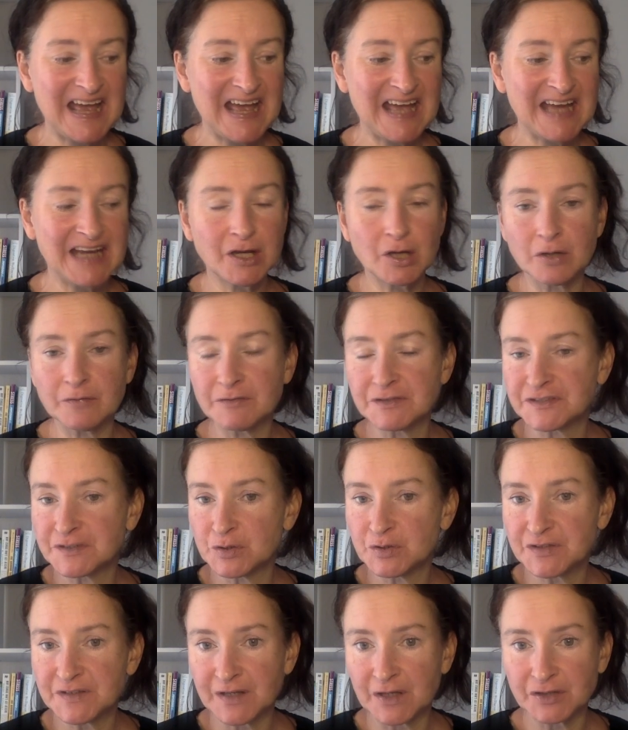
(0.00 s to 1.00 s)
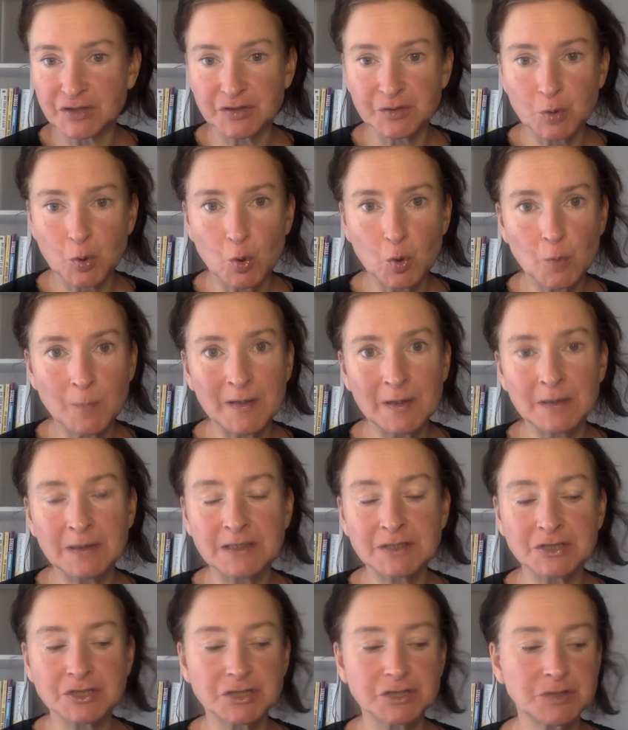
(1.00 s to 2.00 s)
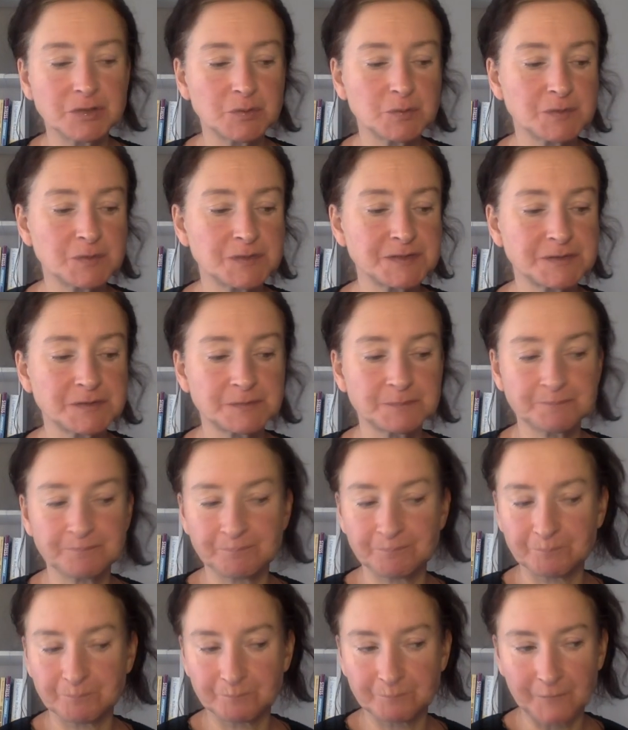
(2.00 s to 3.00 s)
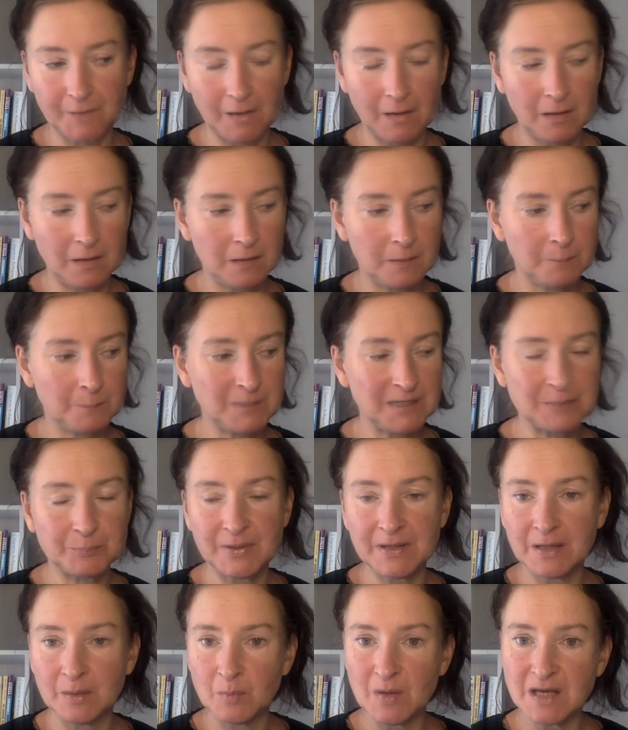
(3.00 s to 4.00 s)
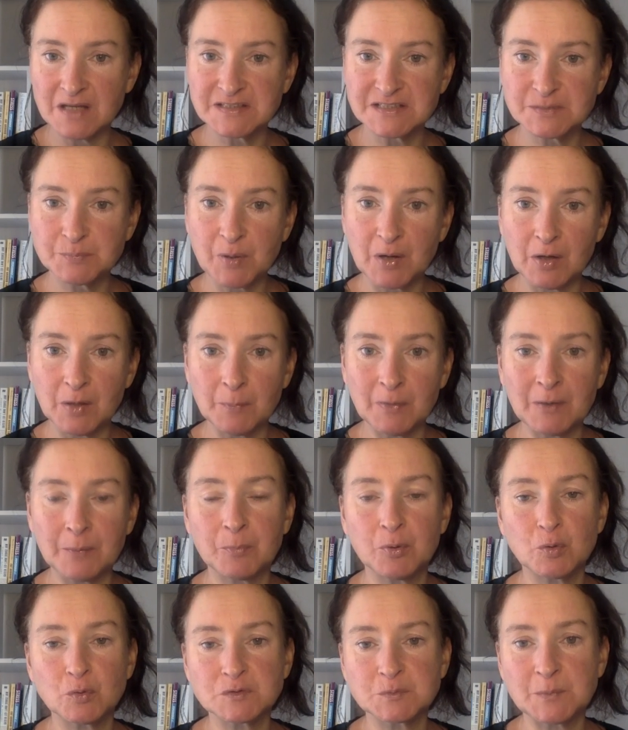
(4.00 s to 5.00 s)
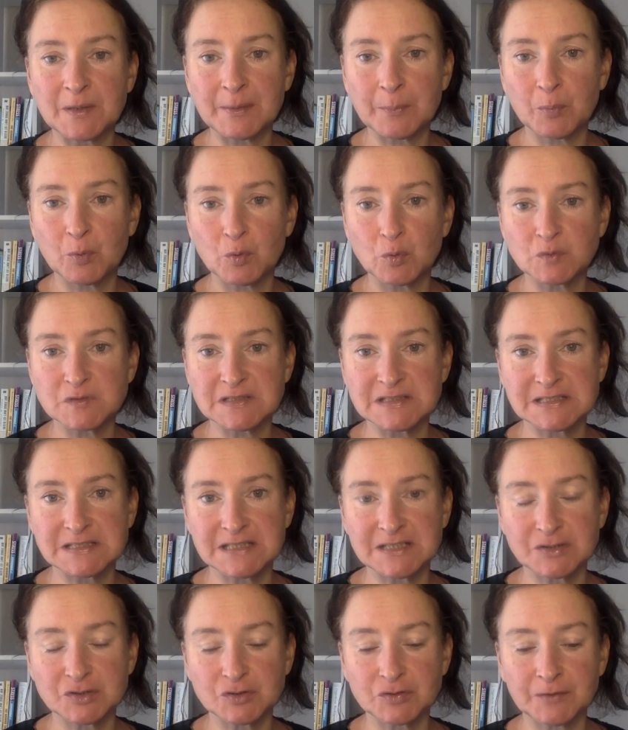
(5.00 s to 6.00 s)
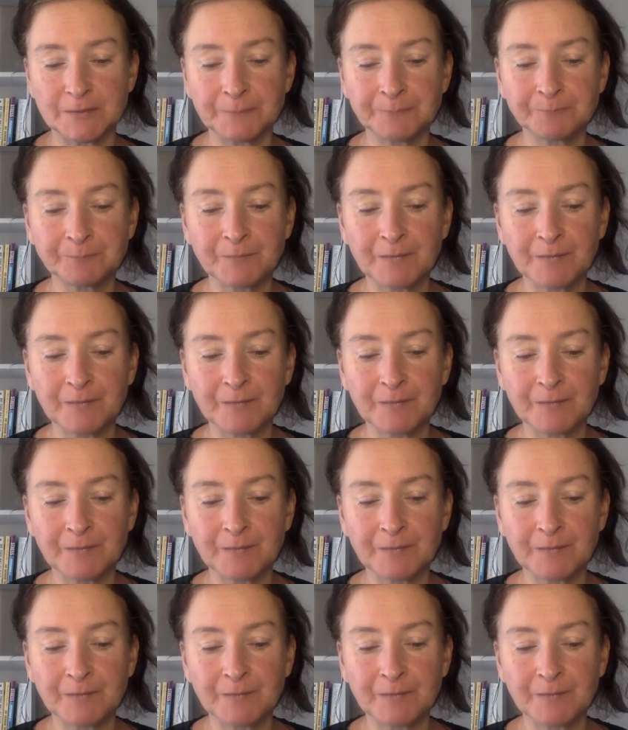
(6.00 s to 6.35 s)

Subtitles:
any kind of associated hormone issues, bad PMS, perimenopause, menopause, etc.